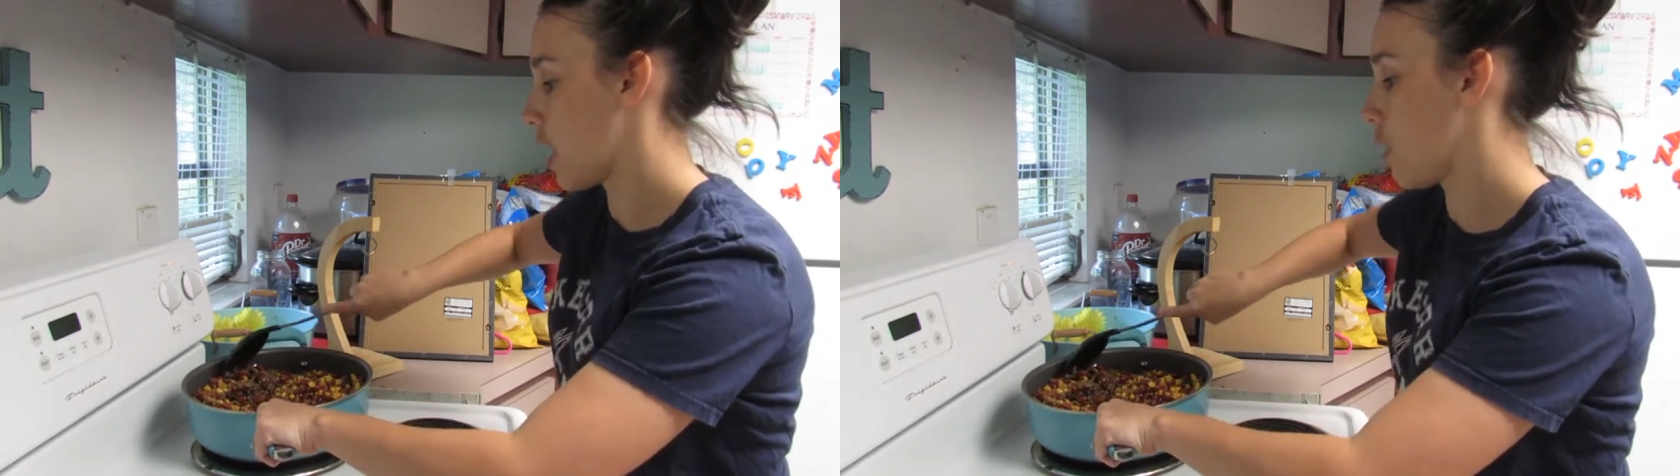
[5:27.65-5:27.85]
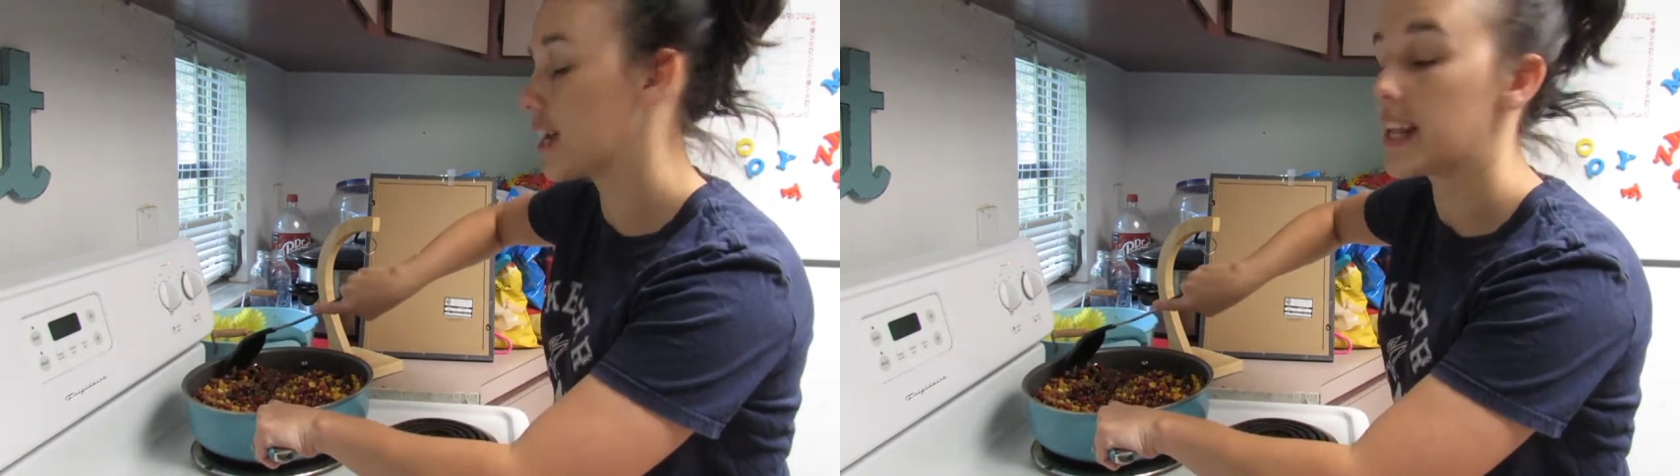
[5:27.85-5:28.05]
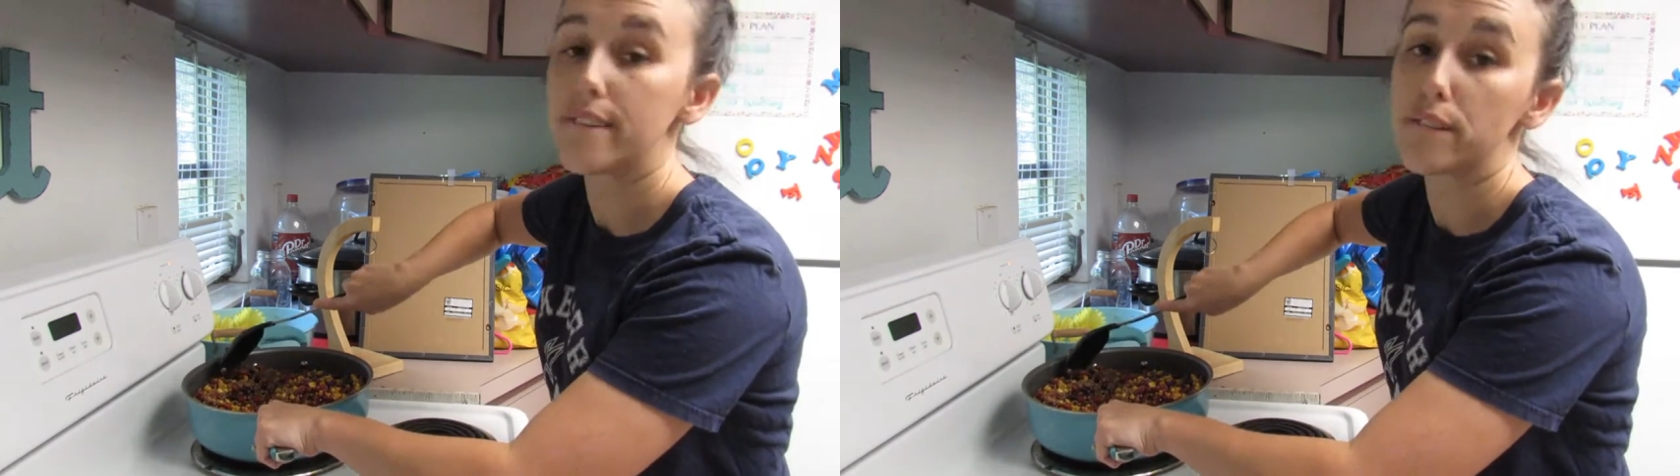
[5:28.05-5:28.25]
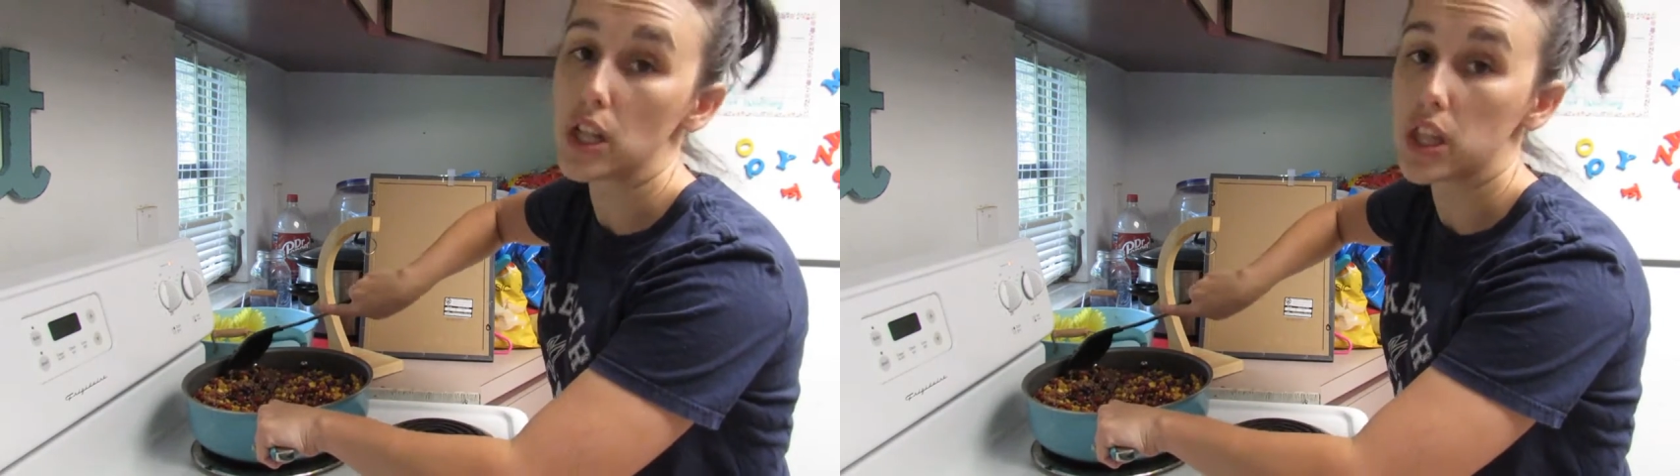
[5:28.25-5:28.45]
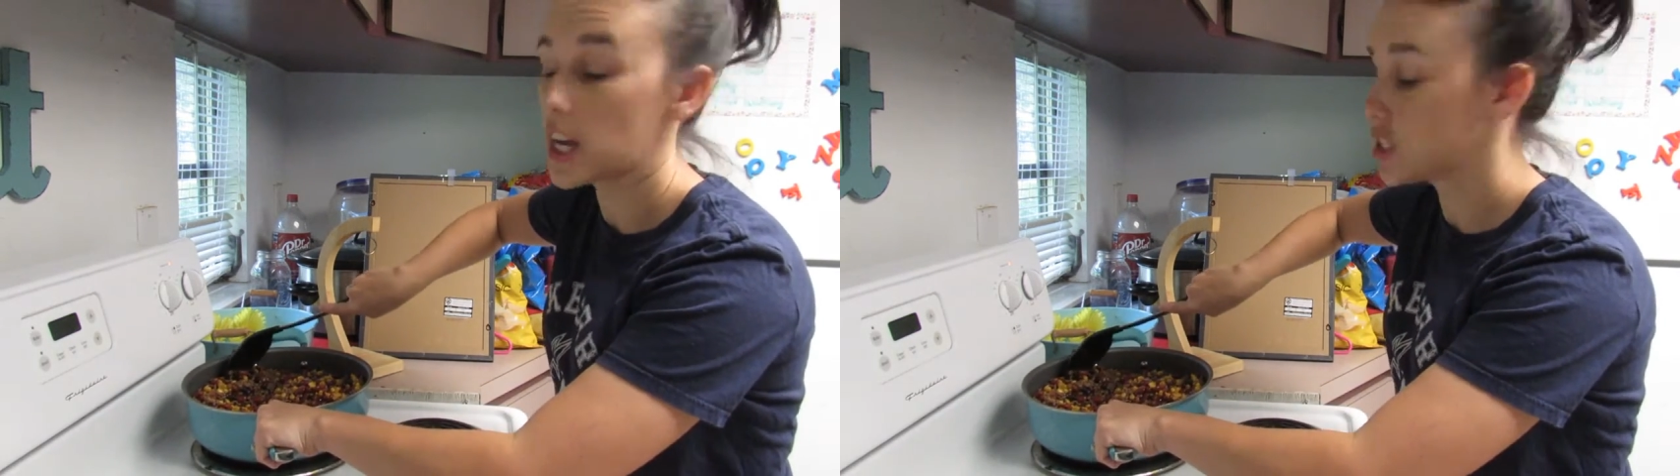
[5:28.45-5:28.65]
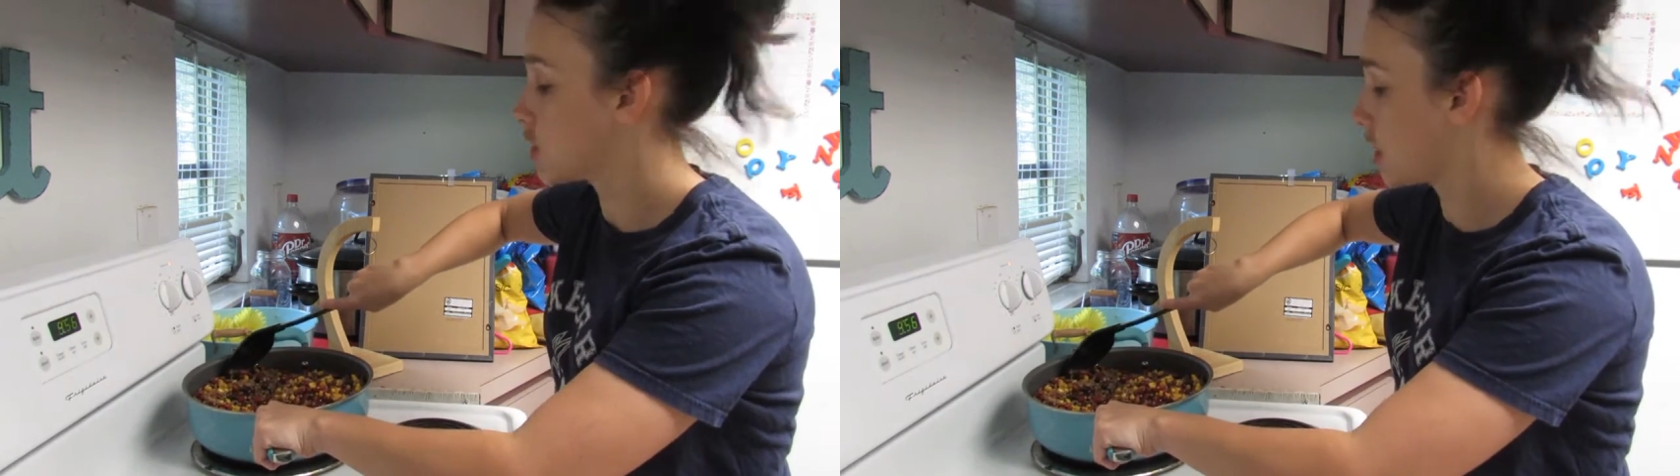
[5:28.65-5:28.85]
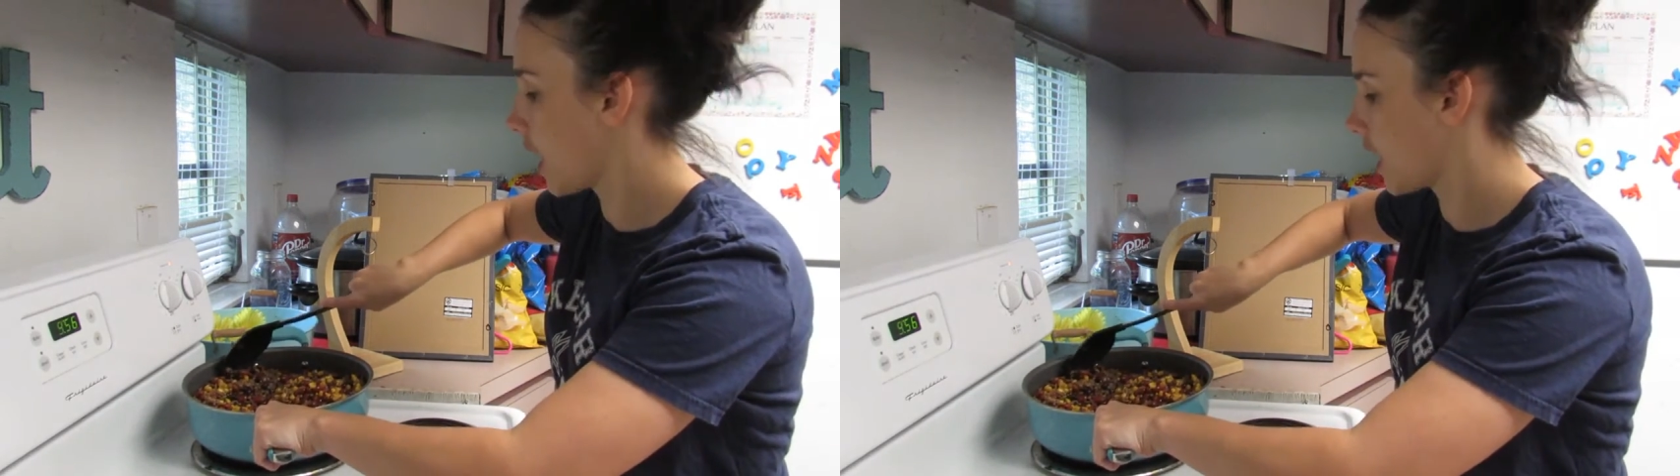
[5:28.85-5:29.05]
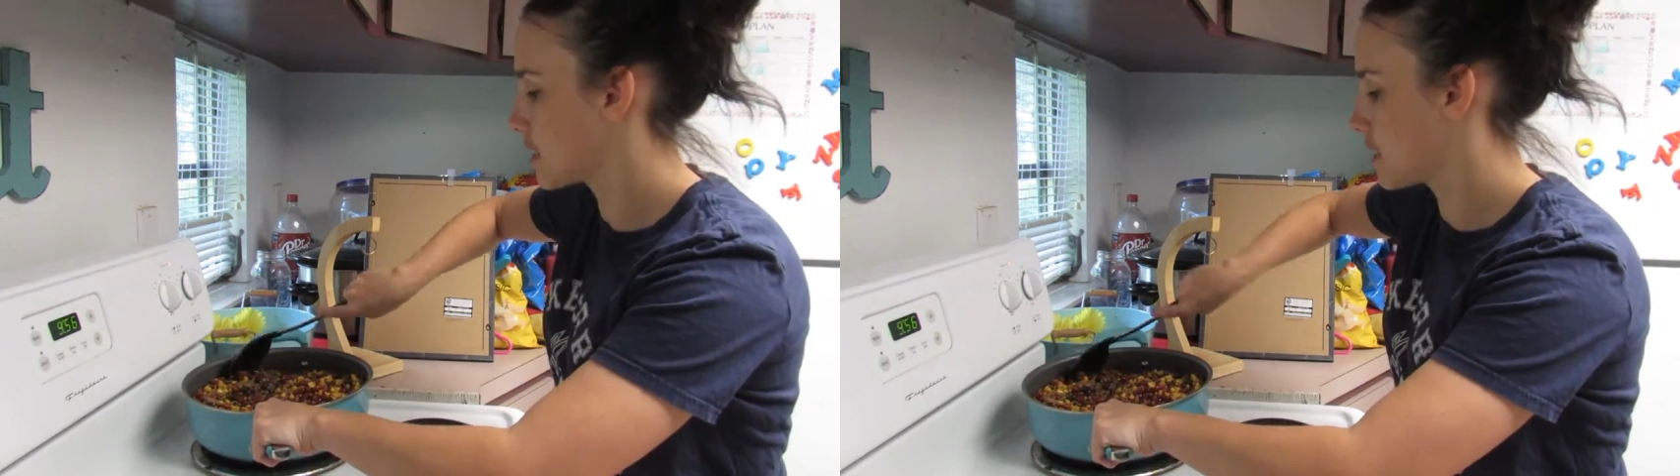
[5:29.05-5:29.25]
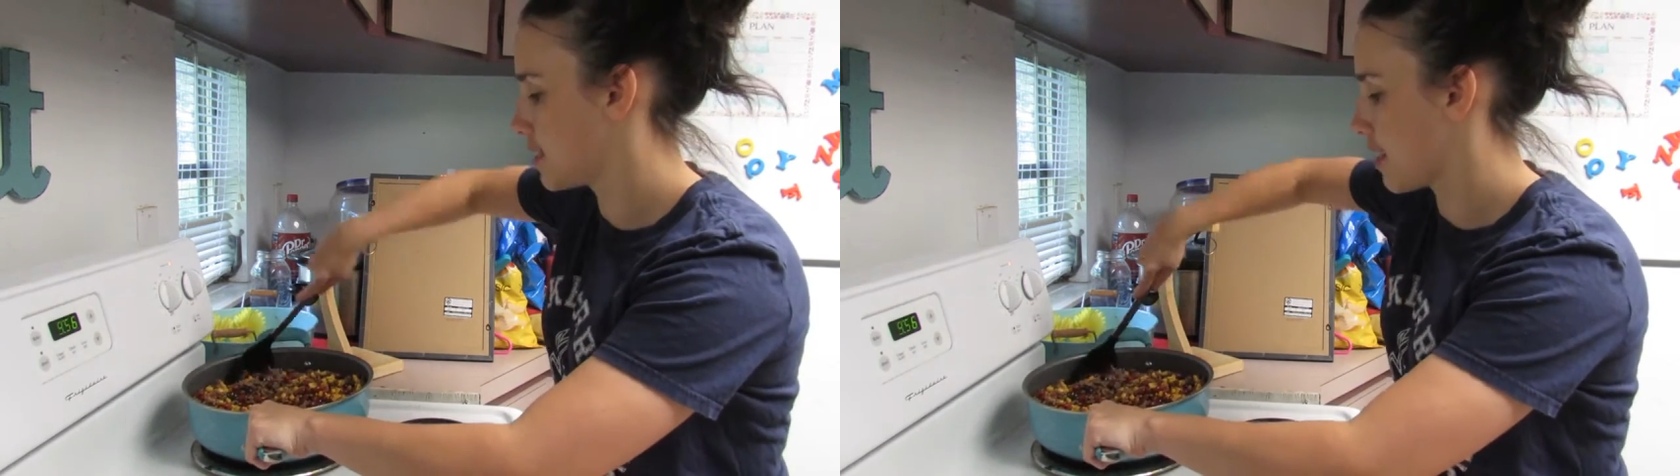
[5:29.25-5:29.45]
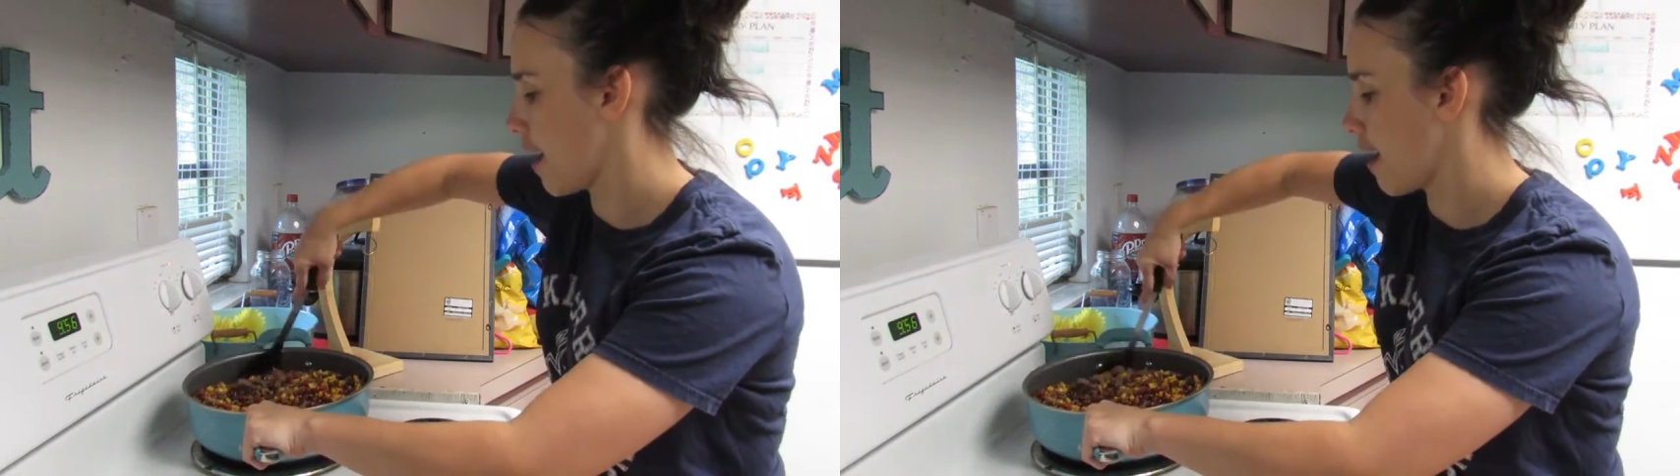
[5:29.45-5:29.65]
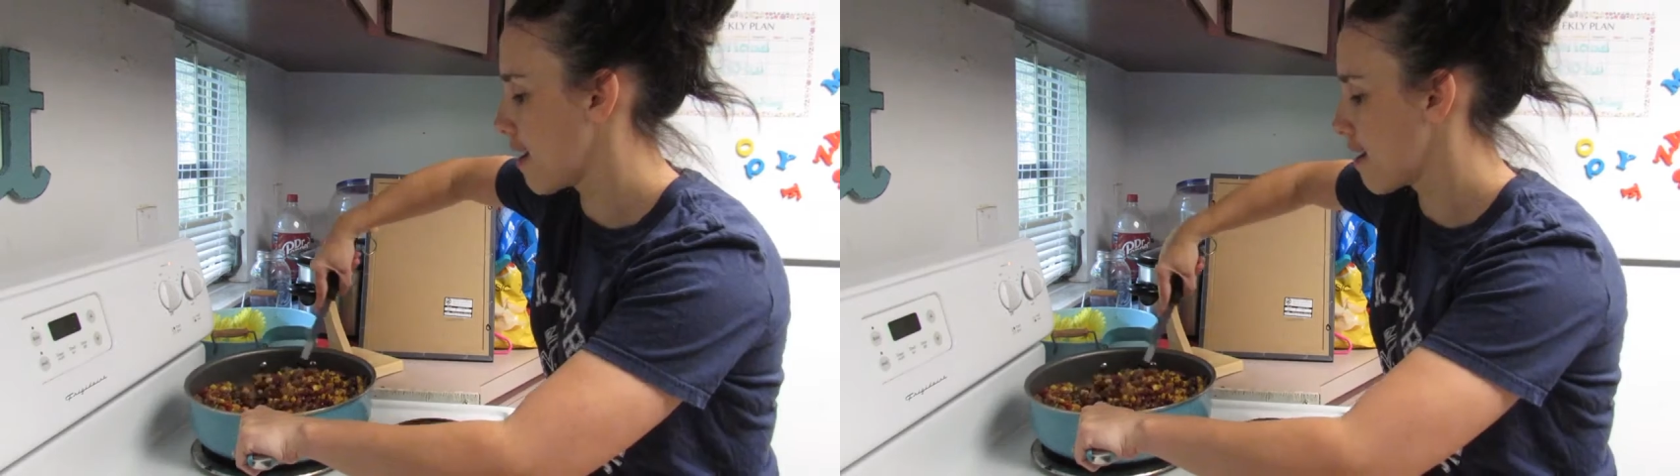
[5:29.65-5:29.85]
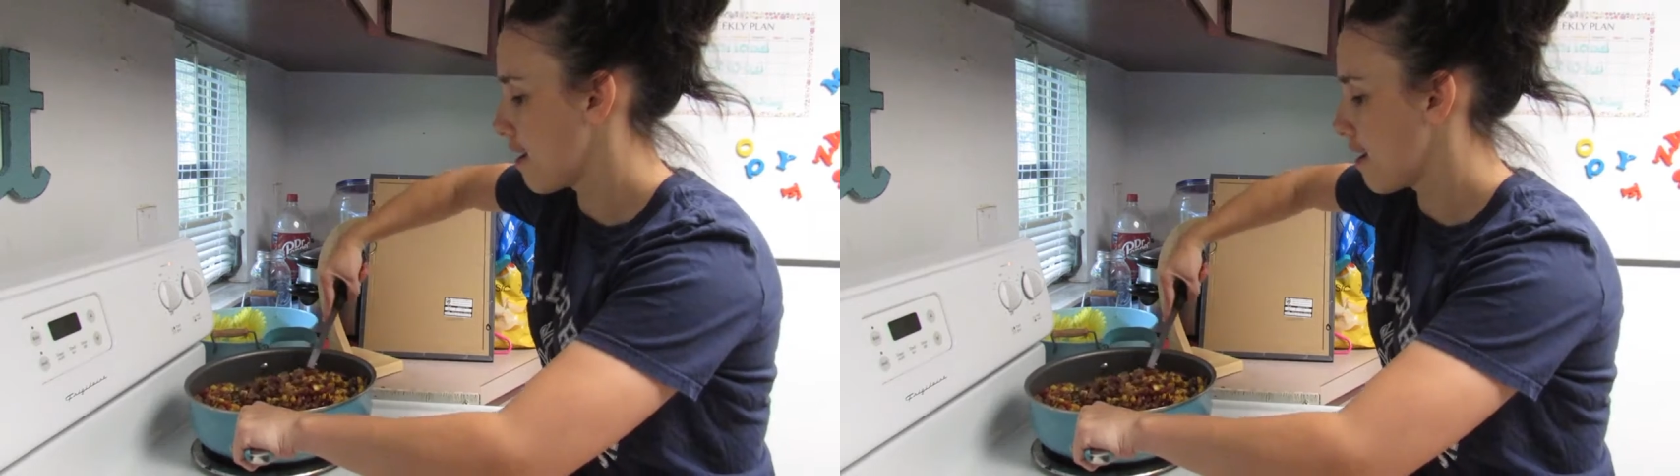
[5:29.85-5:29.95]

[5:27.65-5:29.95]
I'll eat it for lunch the next day.